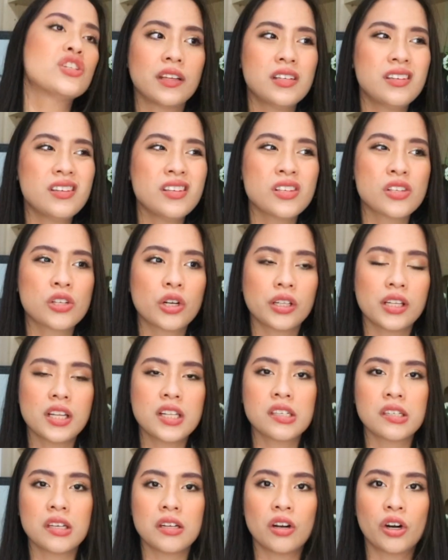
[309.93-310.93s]
There are just certain
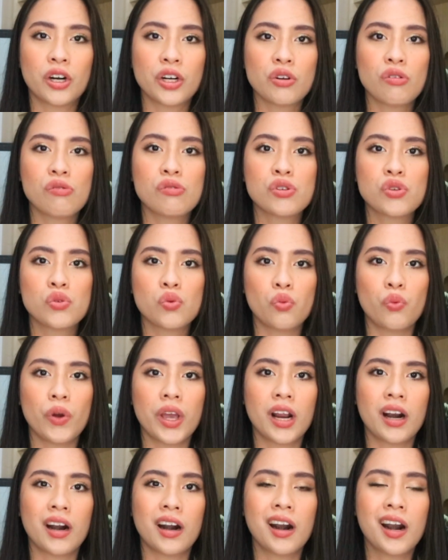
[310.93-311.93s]
scenarios
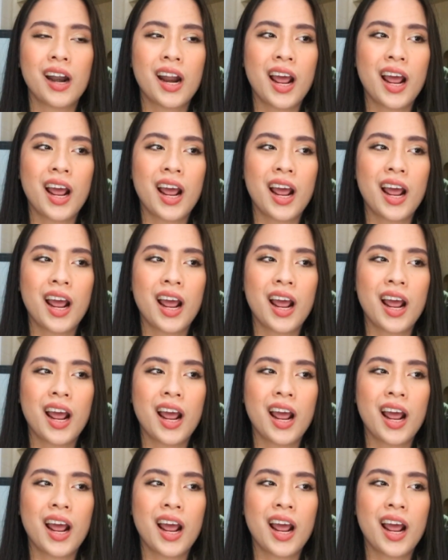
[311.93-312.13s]
where